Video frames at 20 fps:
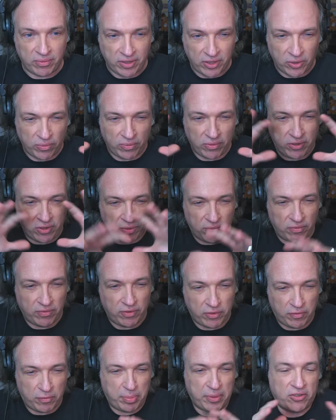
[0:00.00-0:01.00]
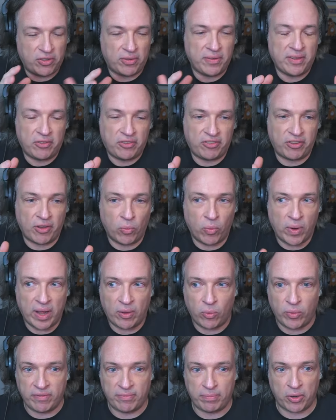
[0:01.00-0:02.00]
you you you've been doing this so
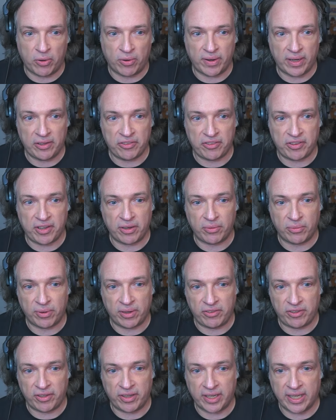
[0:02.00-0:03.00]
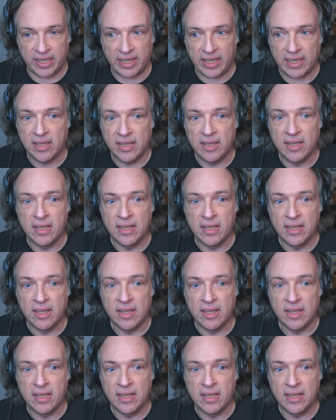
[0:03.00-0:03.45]
well with pluralistic recently